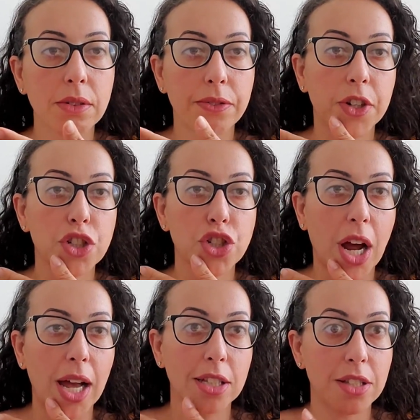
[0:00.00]
first
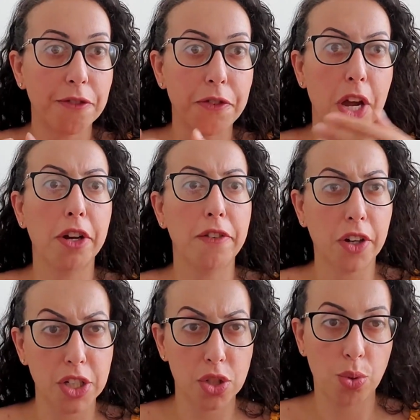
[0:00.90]
child is a very,
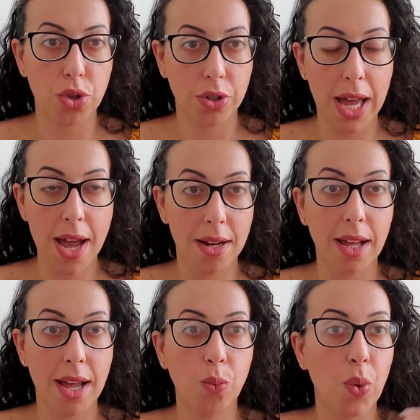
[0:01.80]
very social kid.
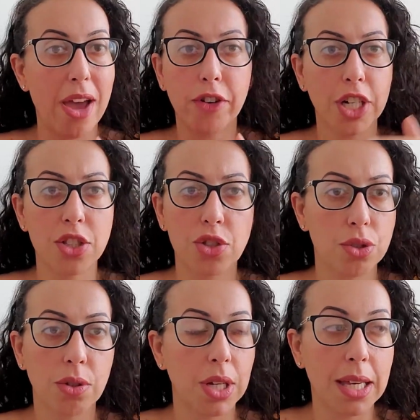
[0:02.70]
And whenever
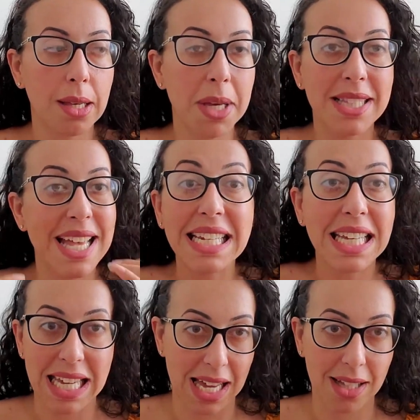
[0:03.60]
he meets
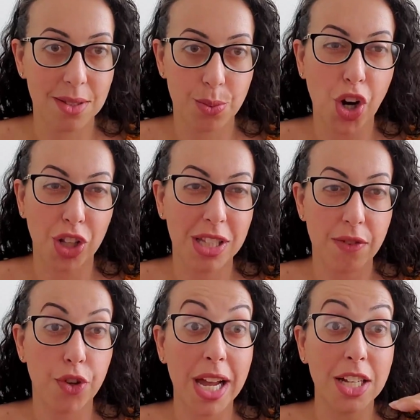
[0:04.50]
any kids, regardless
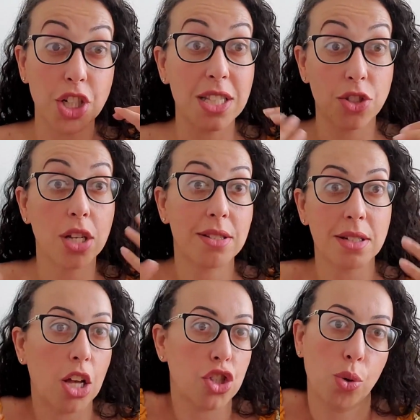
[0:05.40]
of their age, he's
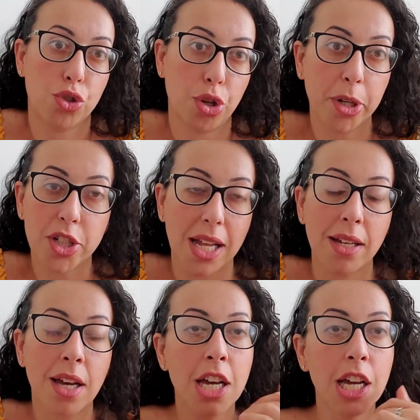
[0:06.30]
just a social
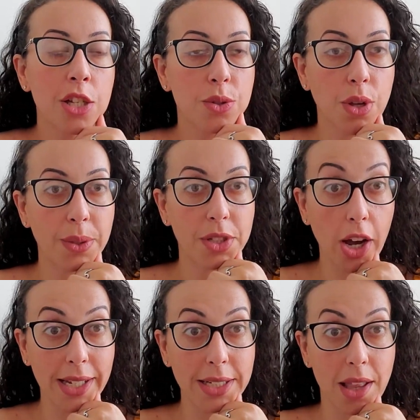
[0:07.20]
person. So he's always
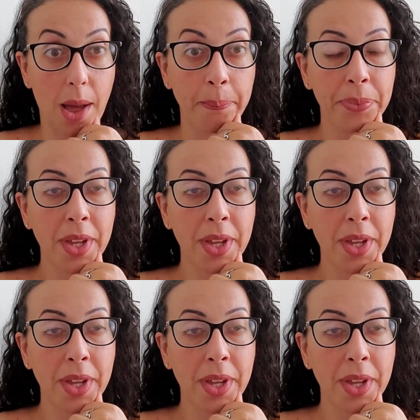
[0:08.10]
talking to them.